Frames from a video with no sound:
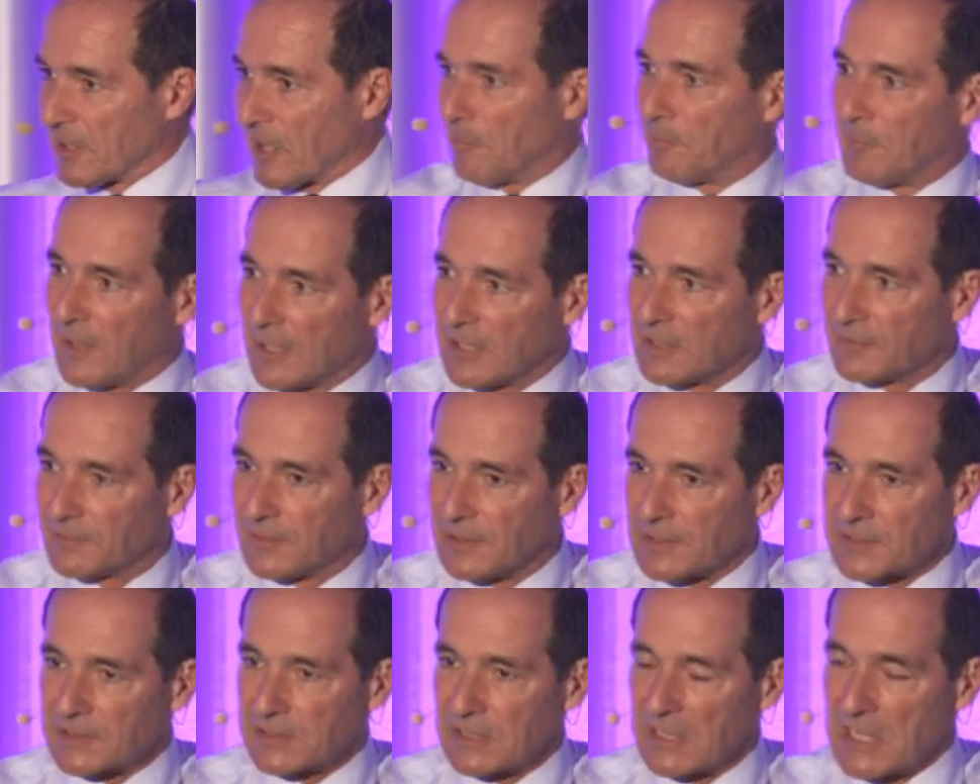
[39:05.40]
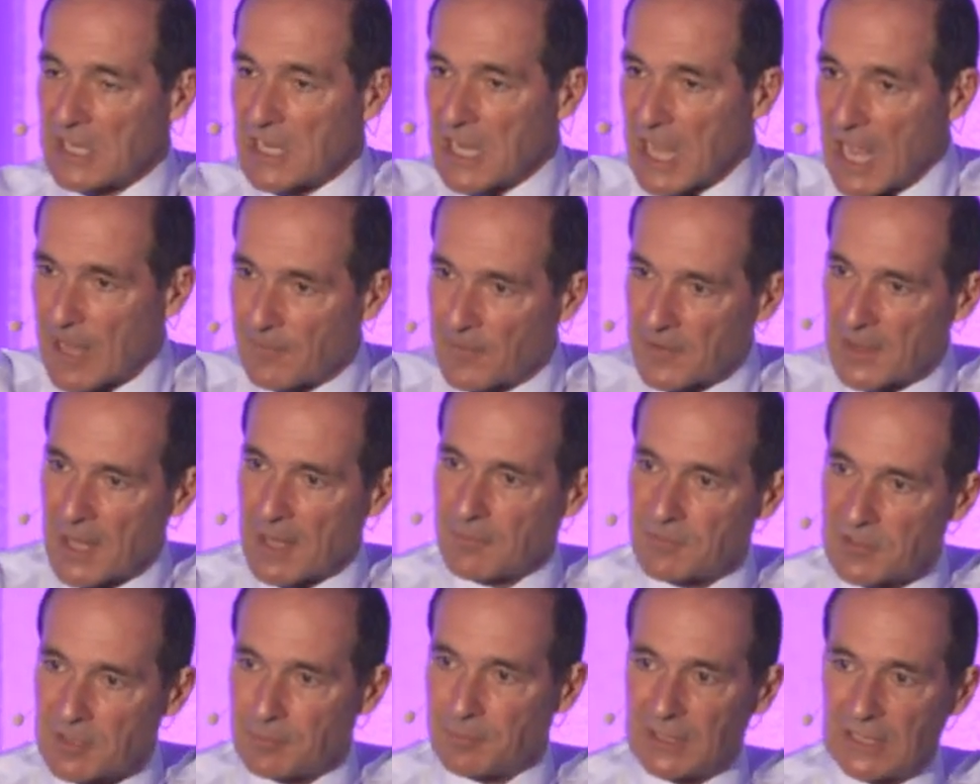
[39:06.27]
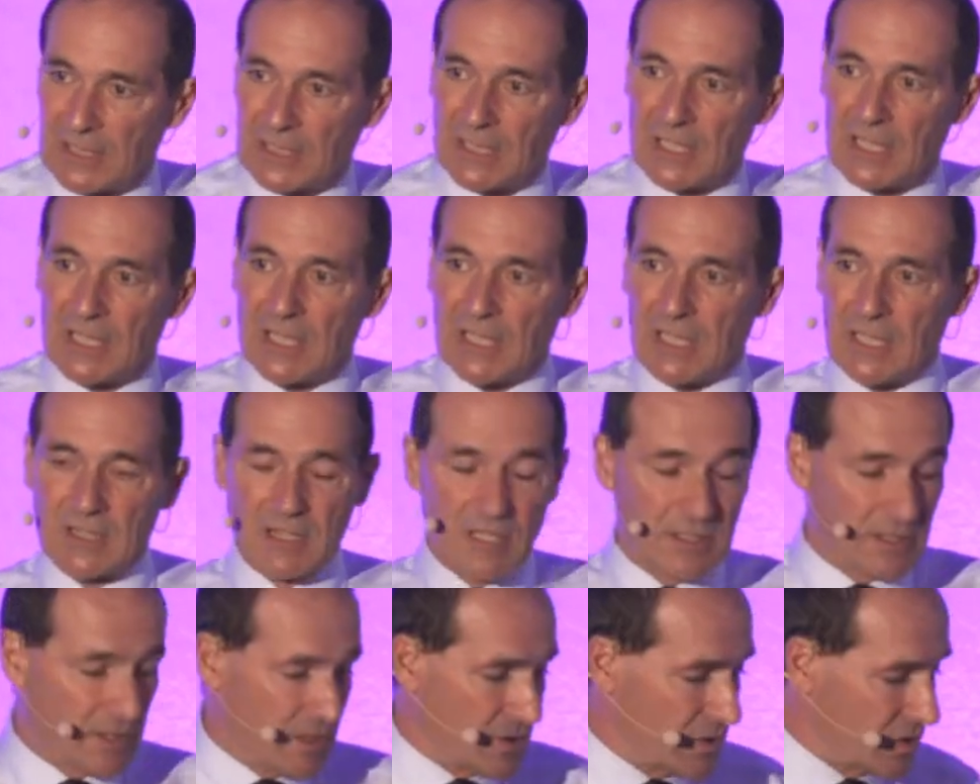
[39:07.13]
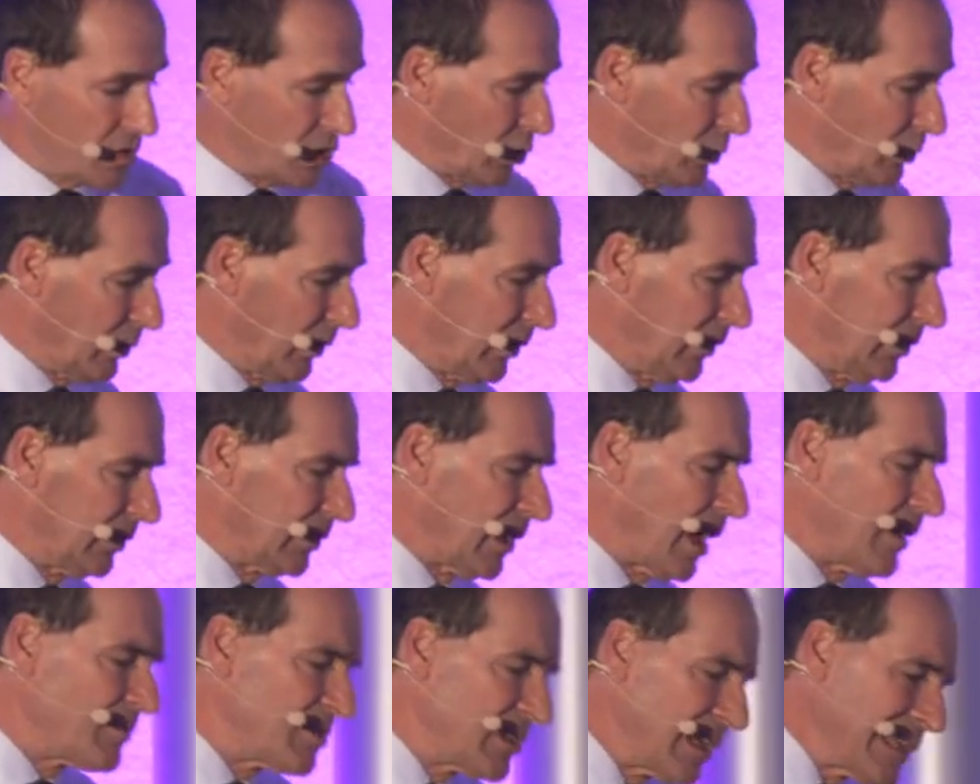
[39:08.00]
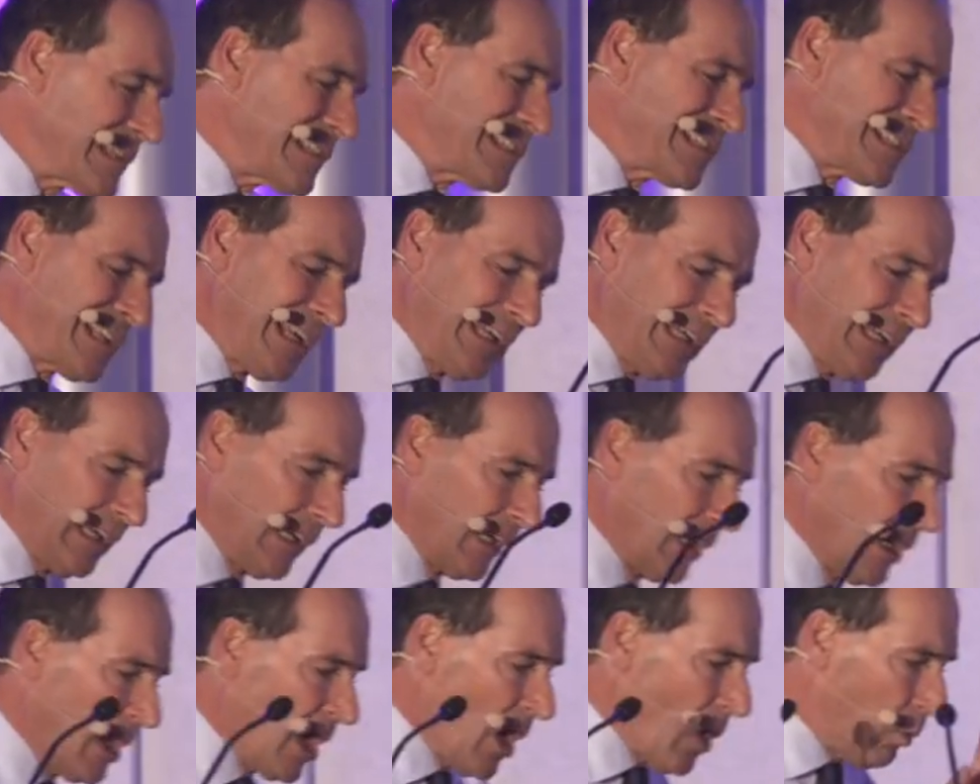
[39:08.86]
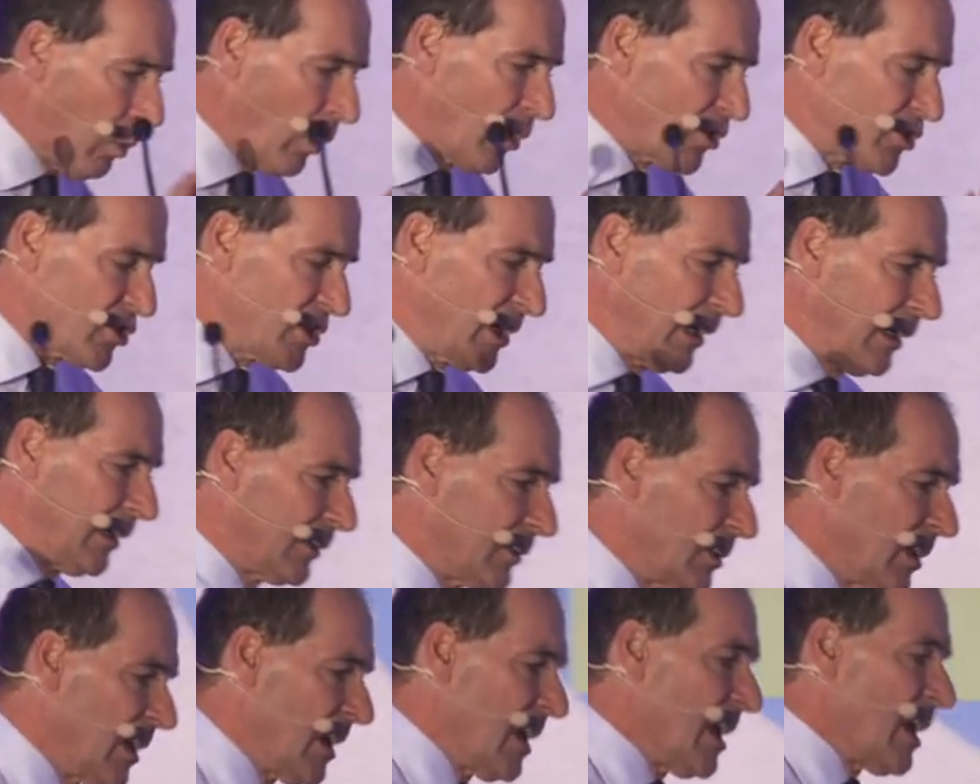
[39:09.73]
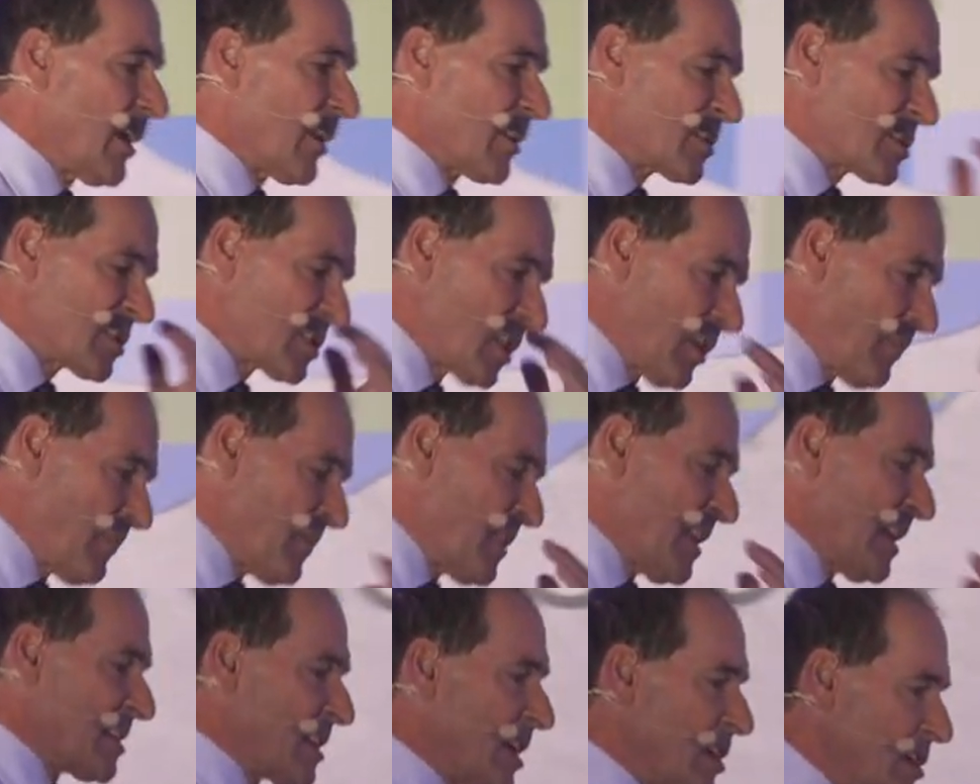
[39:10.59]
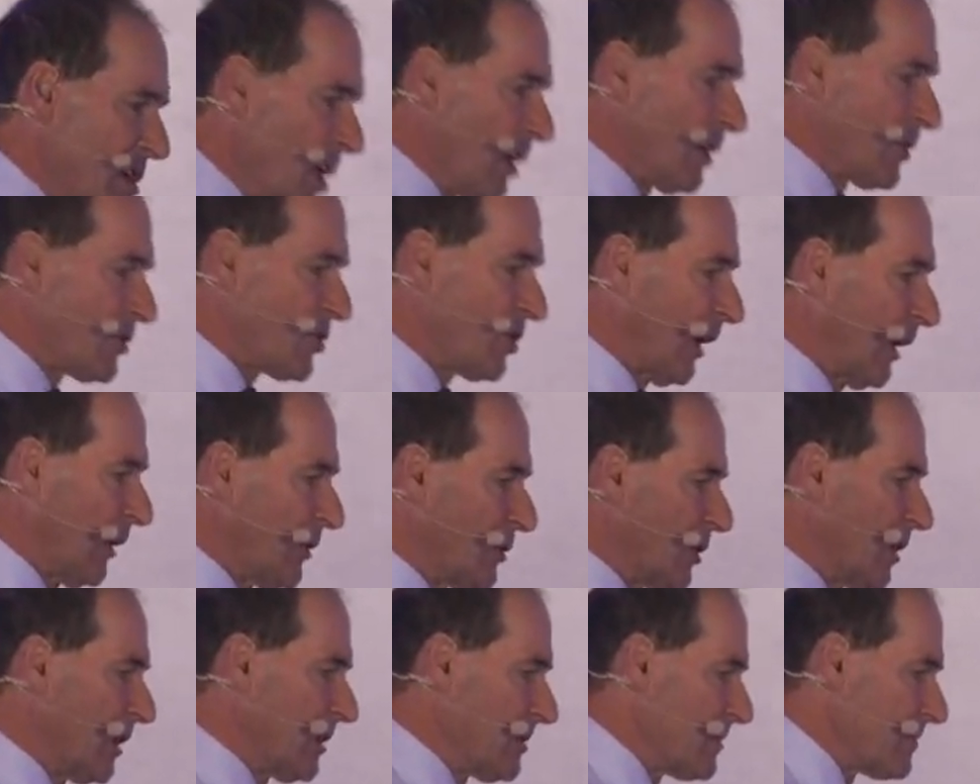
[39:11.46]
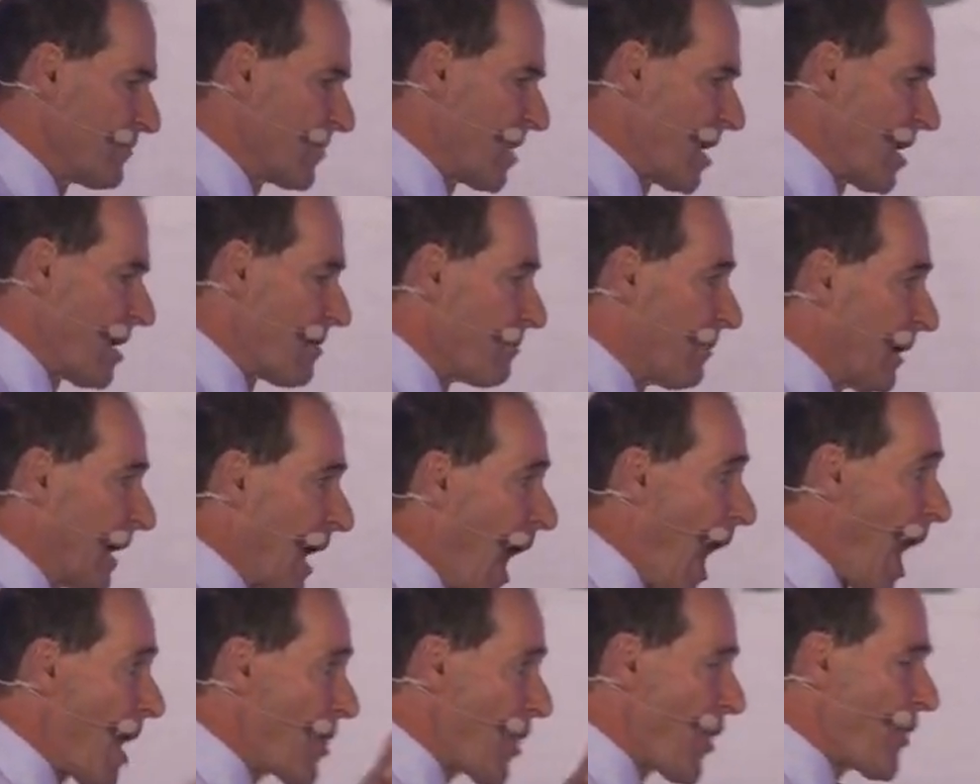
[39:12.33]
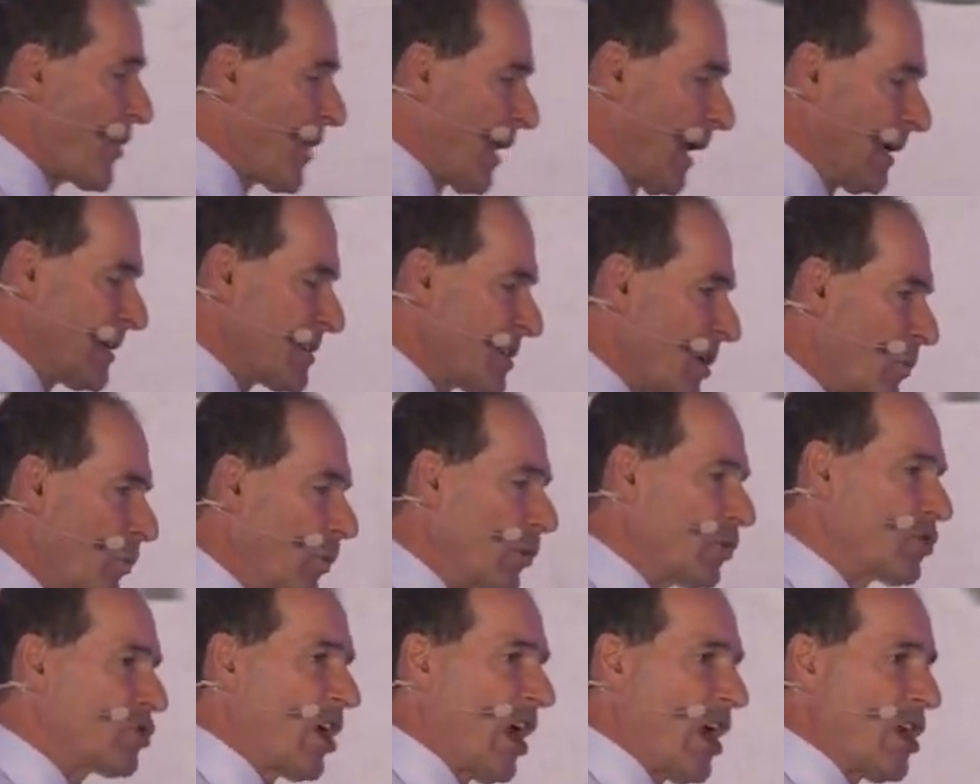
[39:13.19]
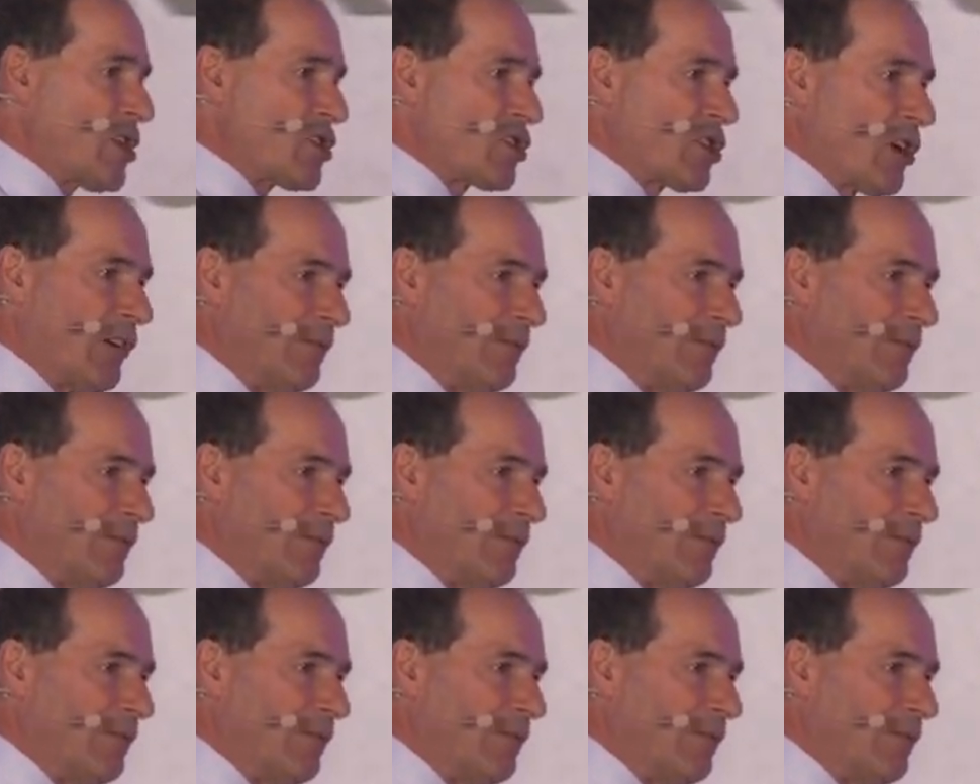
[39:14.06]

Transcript: their benefits and for them to be in the digital world. I'm just saying, watch out. Some things are not changing, but other things will change